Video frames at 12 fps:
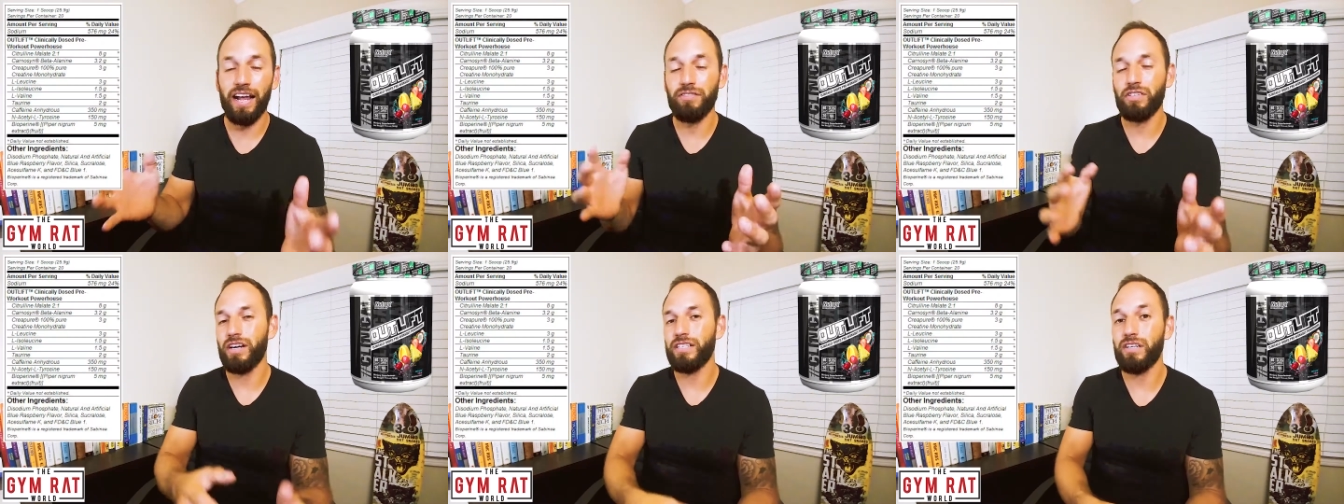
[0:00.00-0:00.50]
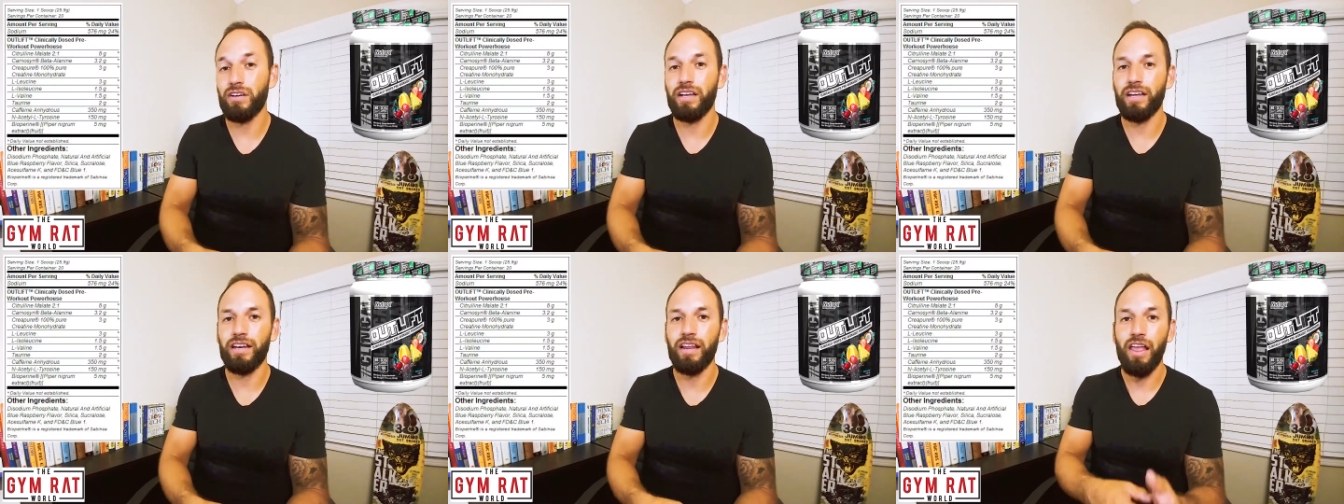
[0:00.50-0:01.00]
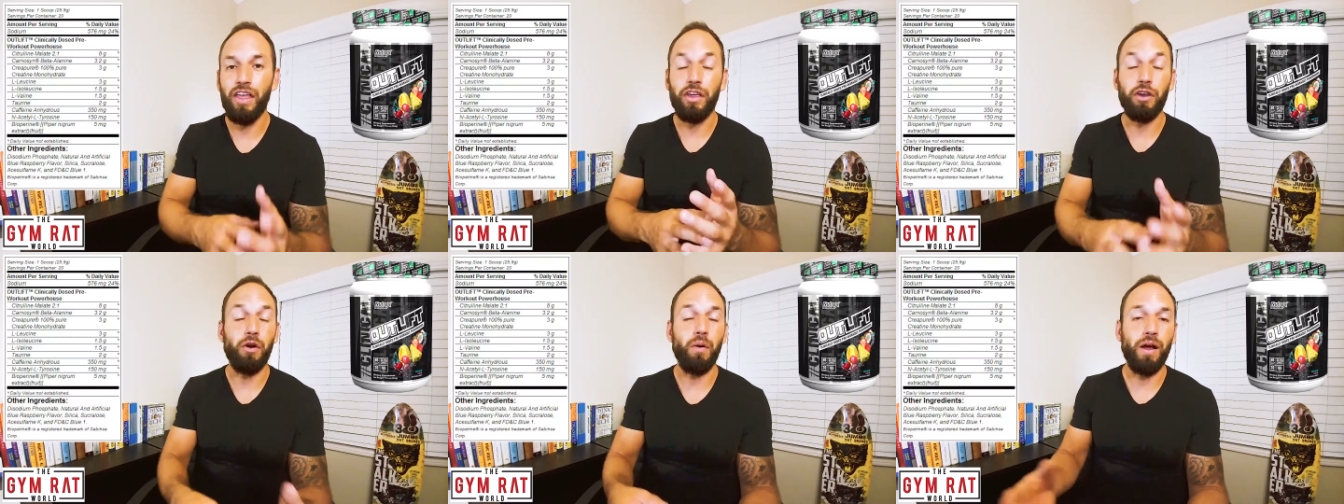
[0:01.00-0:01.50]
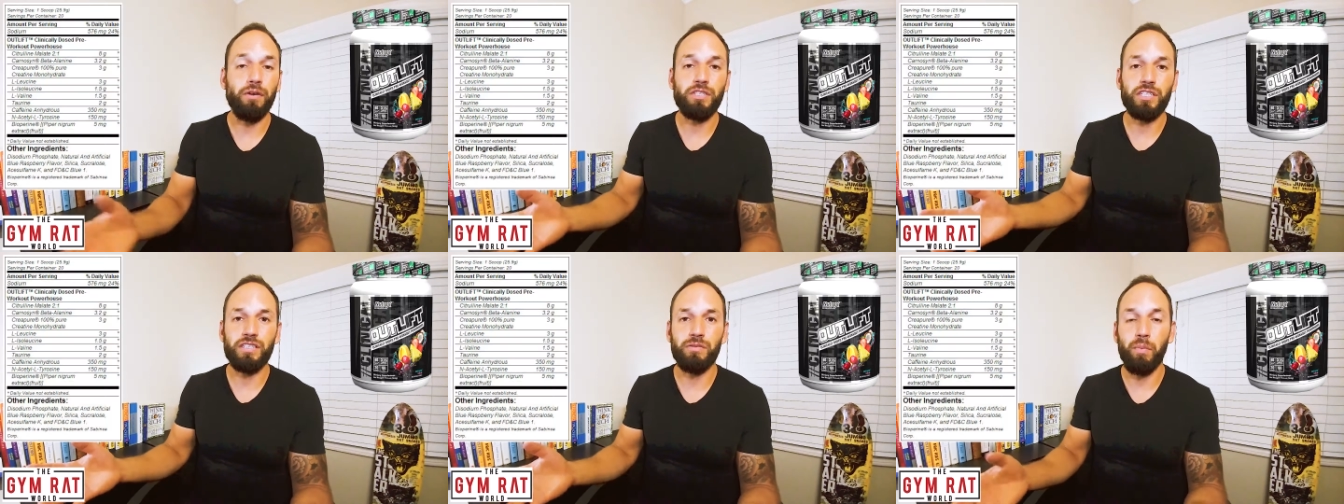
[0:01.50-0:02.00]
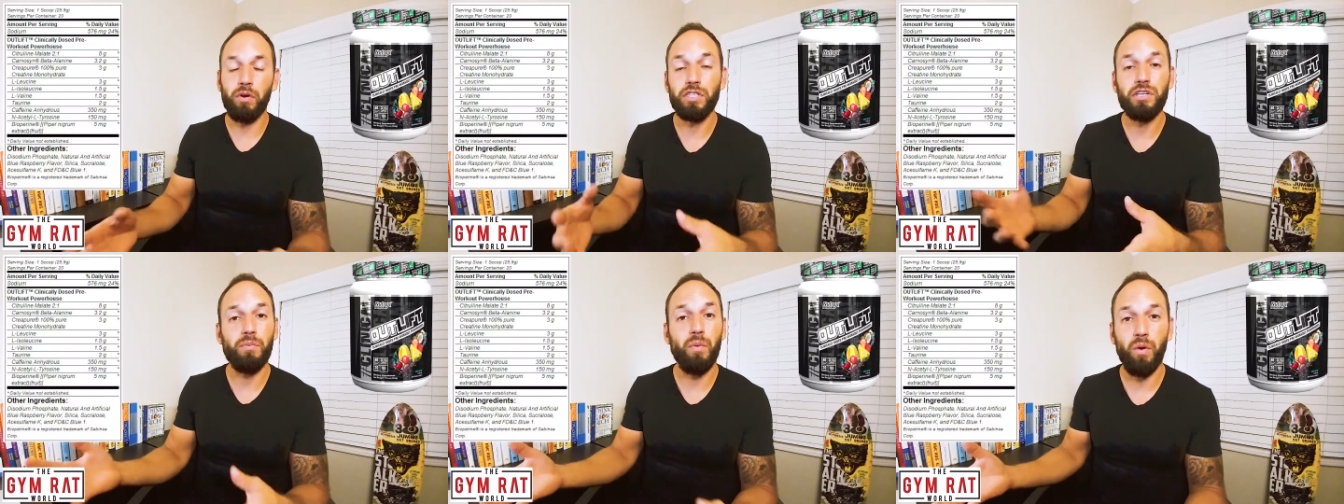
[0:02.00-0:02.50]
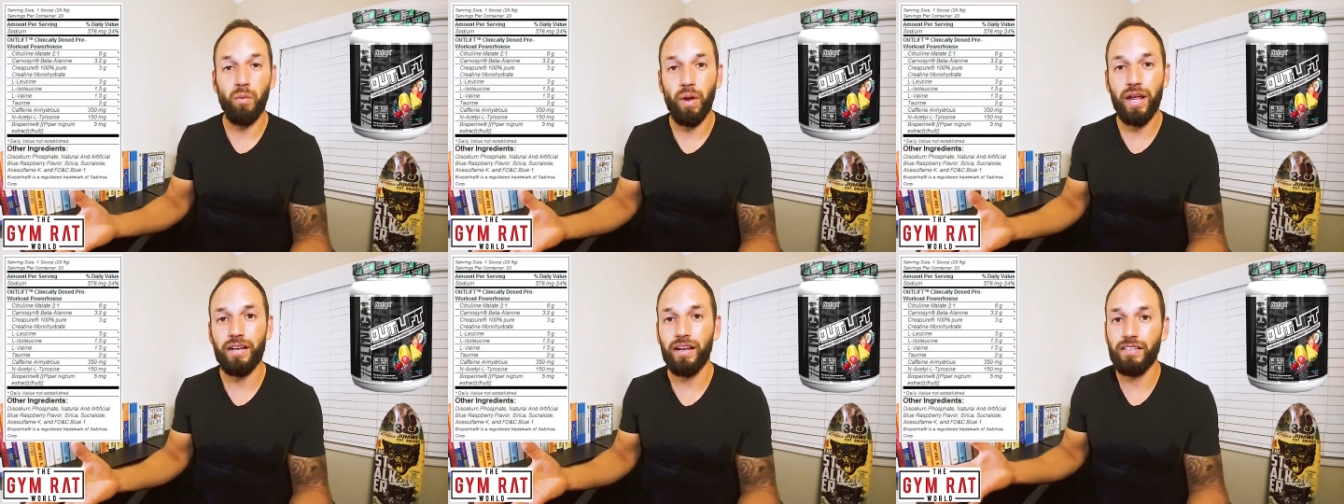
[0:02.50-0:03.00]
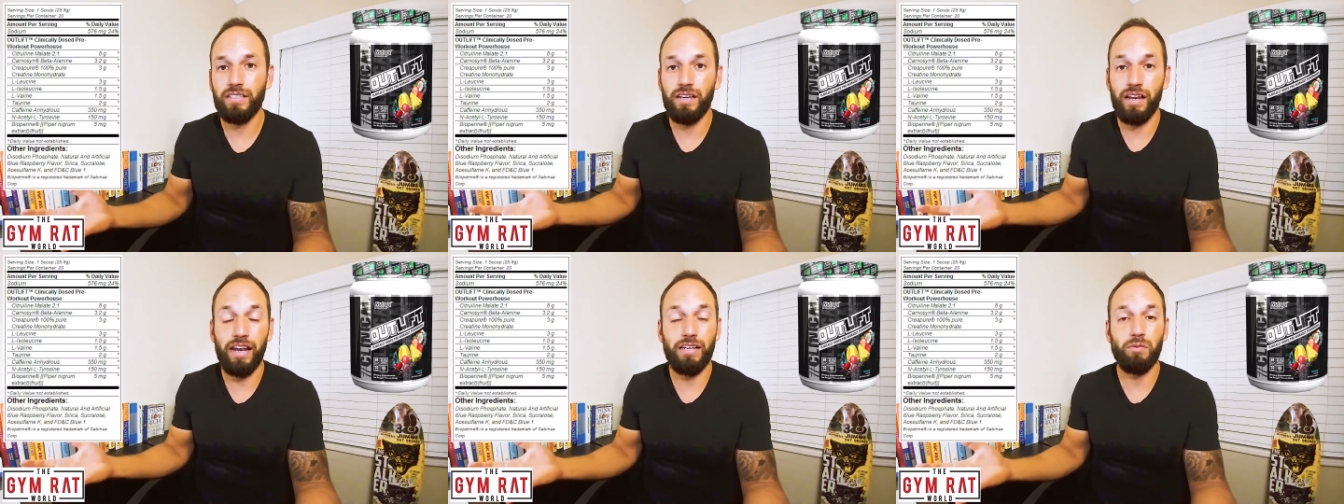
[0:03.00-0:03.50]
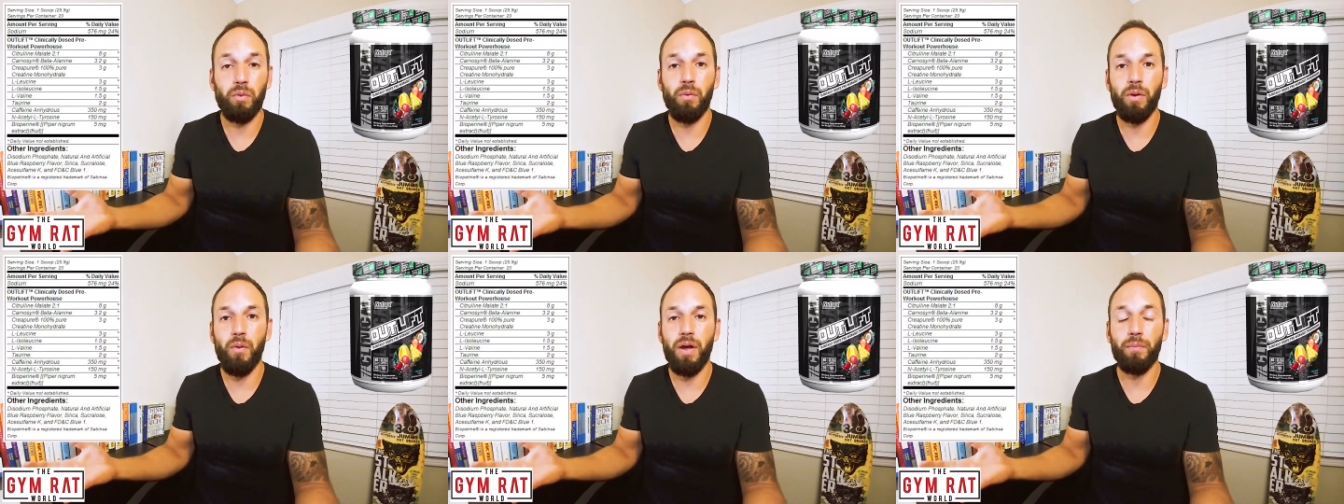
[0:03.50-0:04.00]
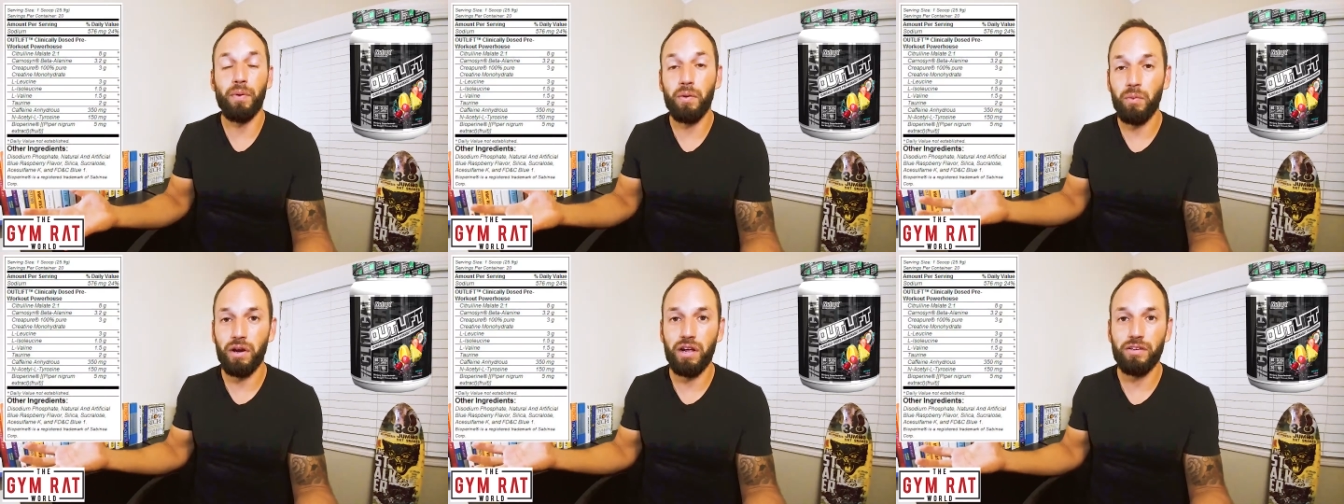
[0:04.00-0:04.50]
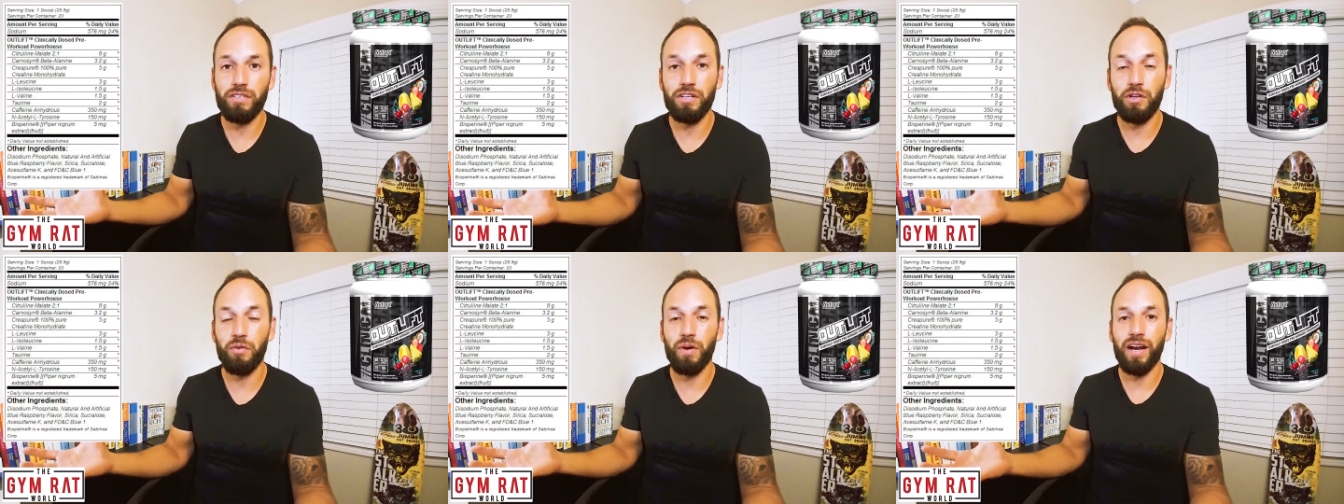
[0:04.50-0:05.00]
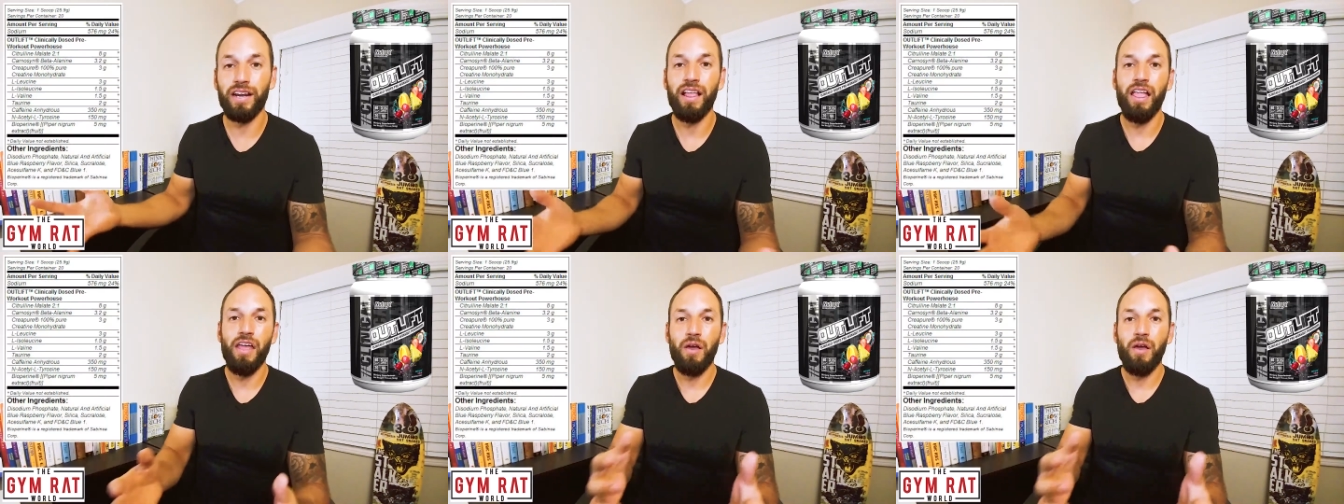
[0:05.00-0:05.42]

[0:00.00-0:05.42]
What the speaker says: And after I took it, you know, I was just pushing more weight. That's what we want a pre-workout to do, right?